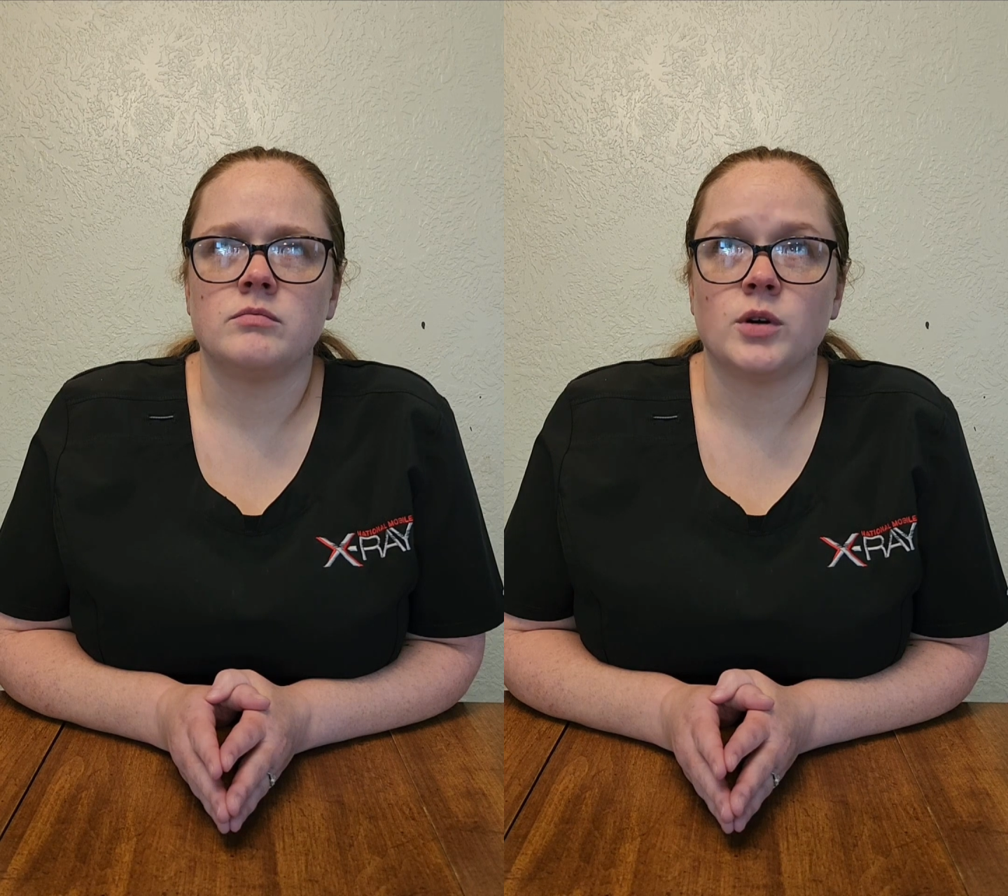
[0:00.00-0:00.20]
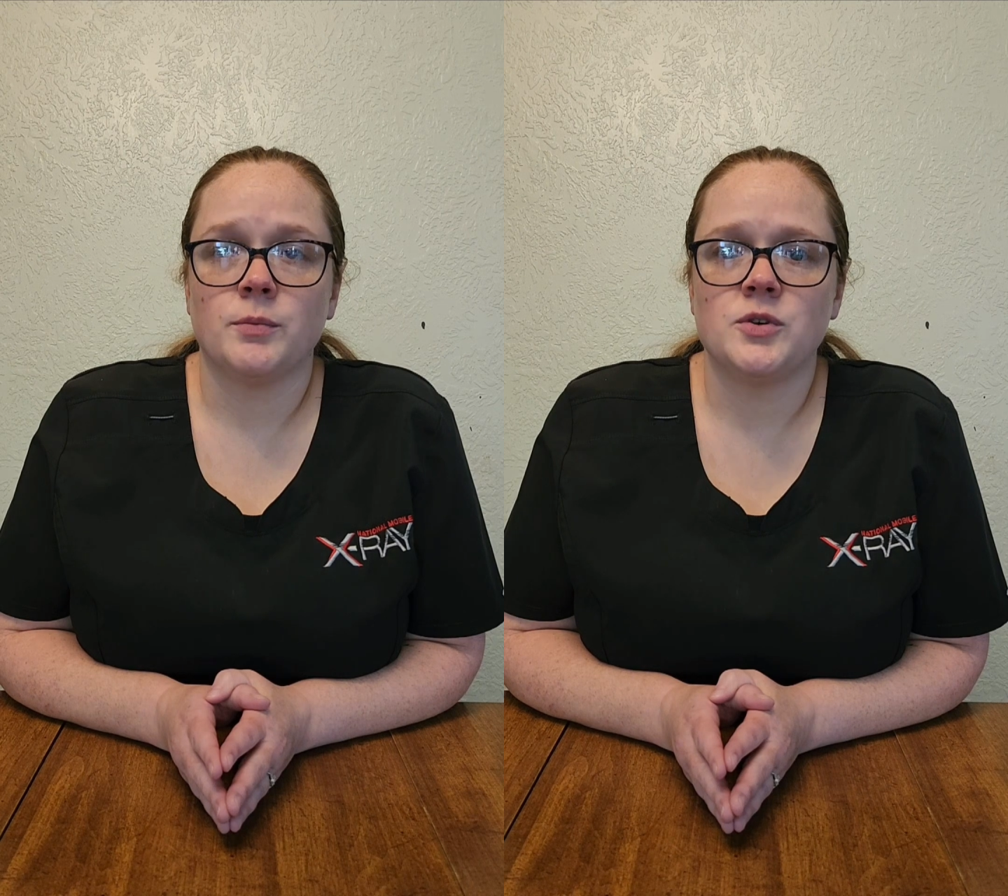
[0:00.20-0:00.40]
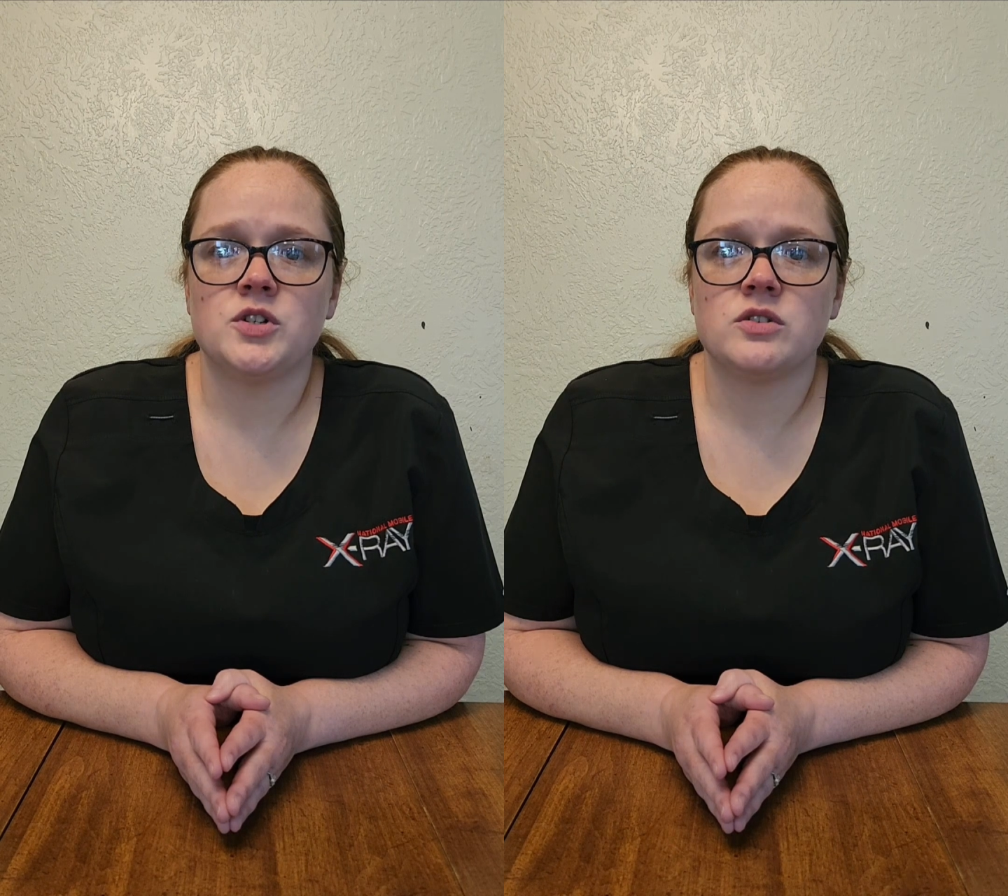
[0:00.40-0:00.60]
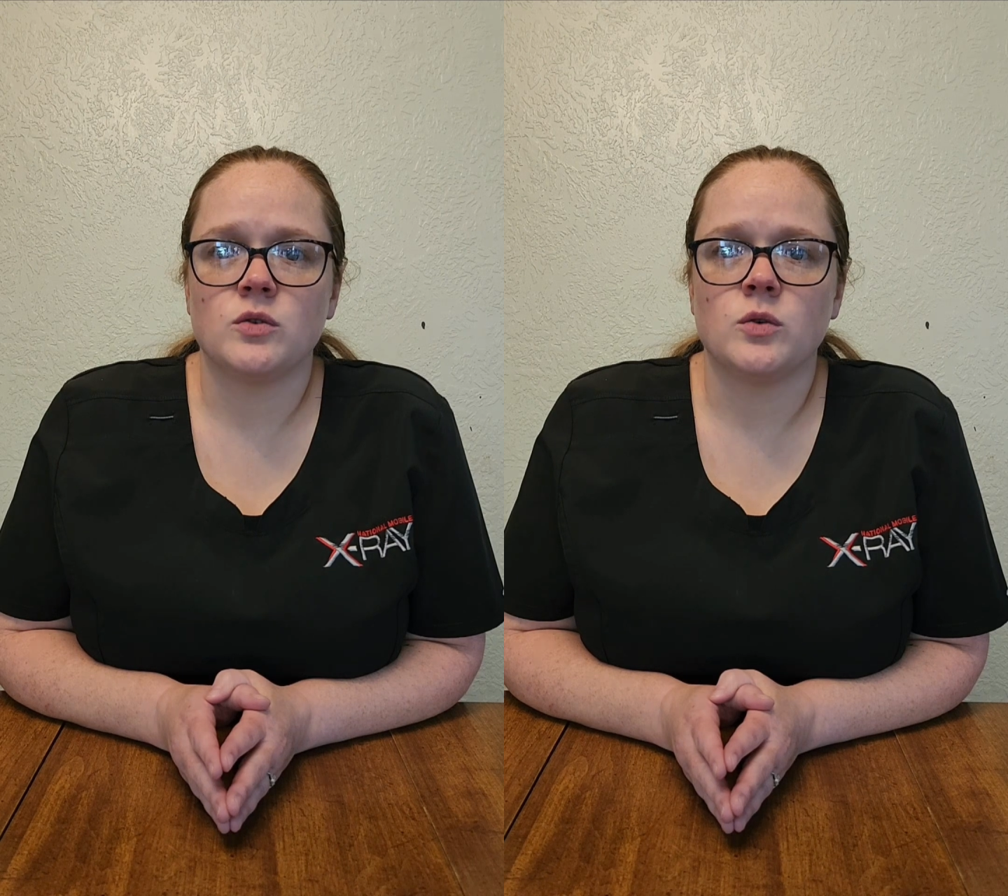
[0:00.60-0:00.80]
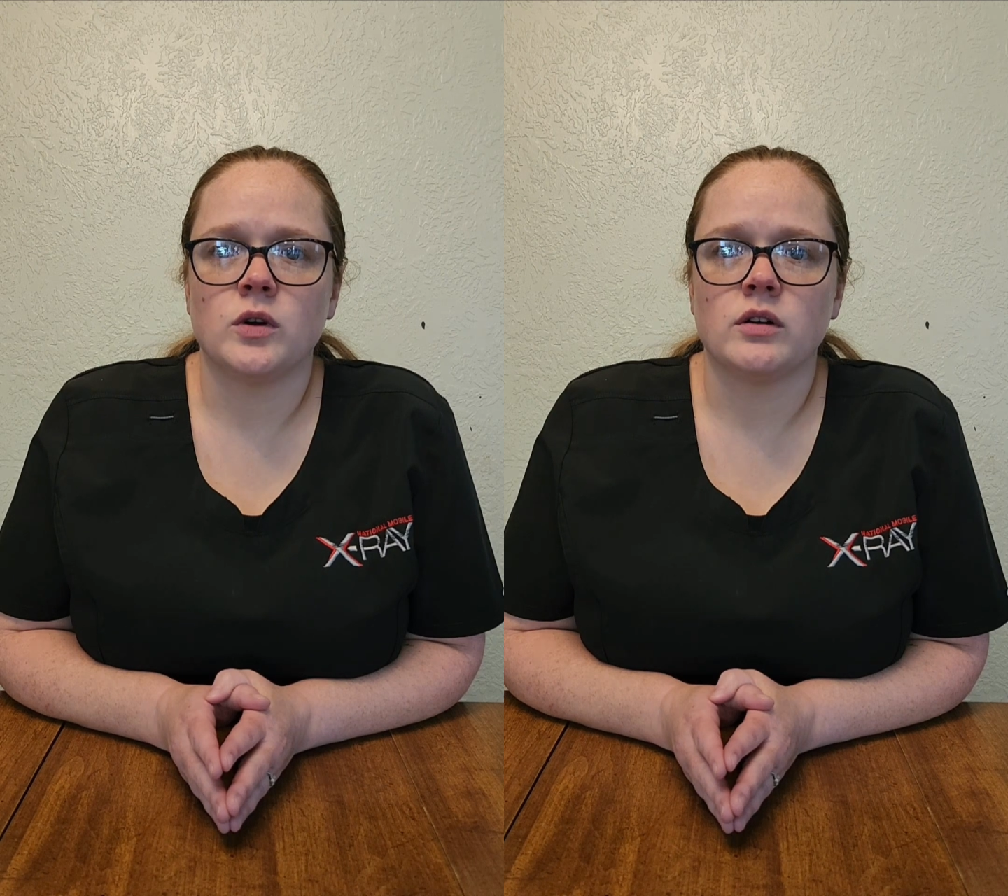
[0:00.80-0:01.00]
murmurs
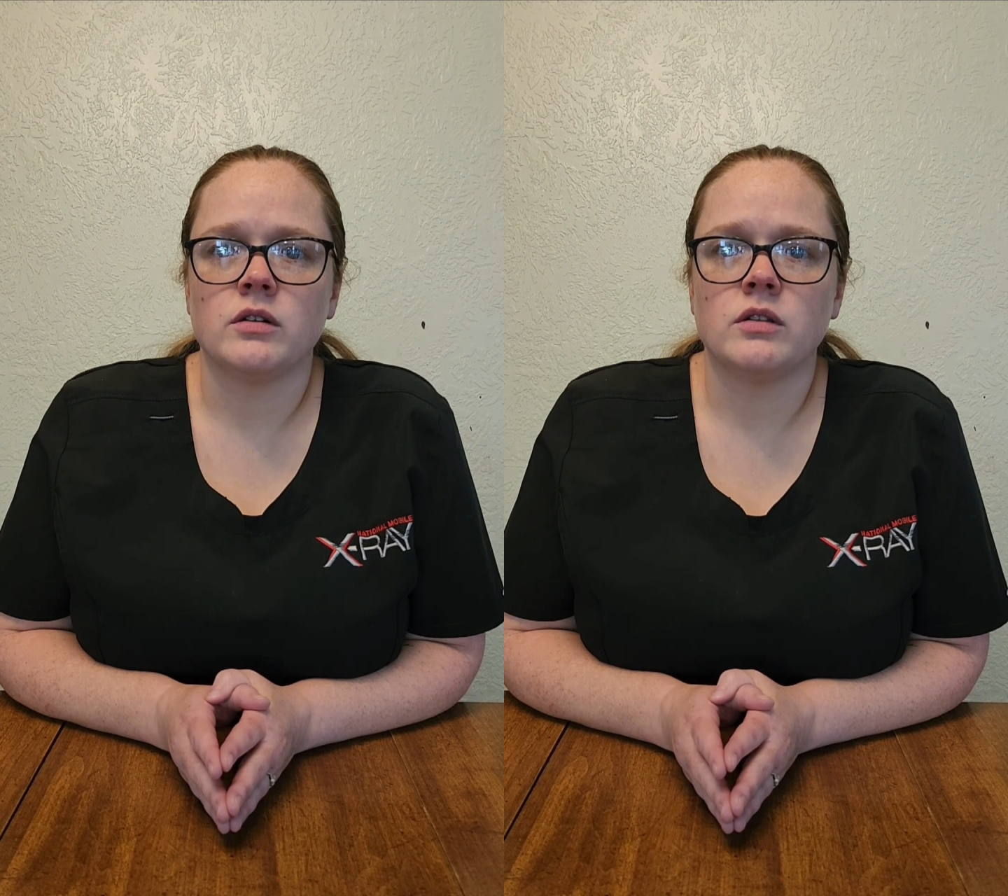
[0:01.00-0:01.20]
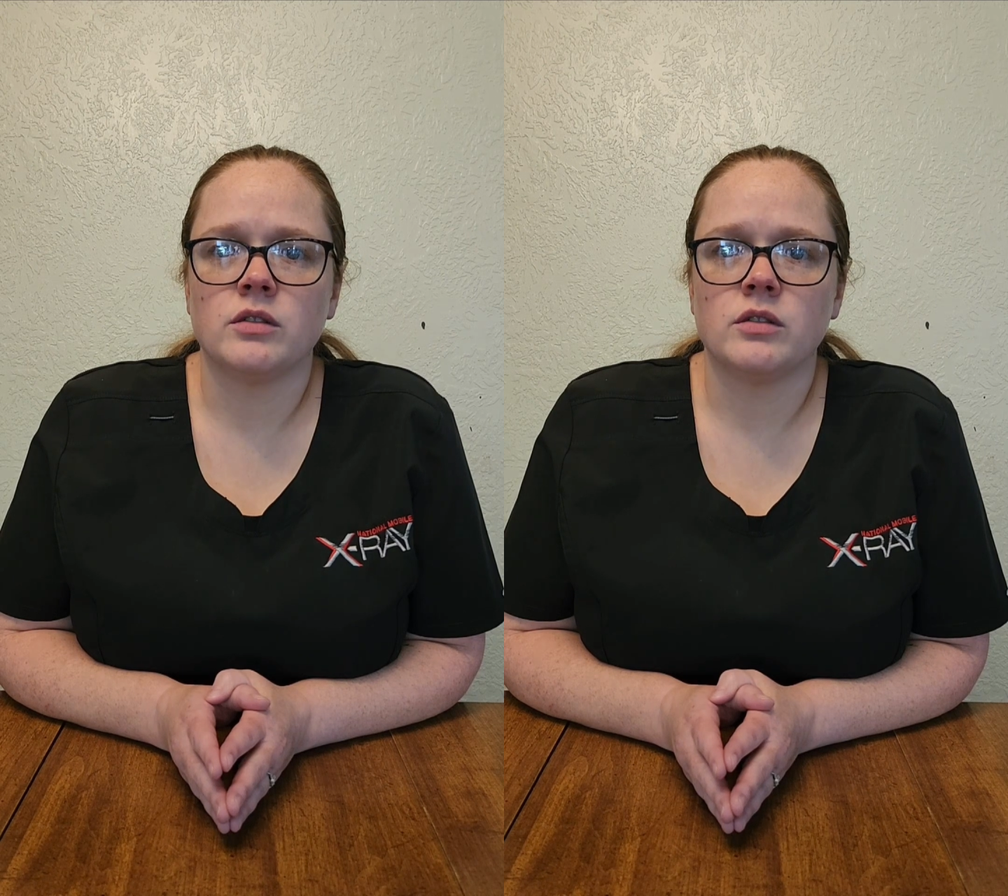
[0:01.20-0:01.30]
or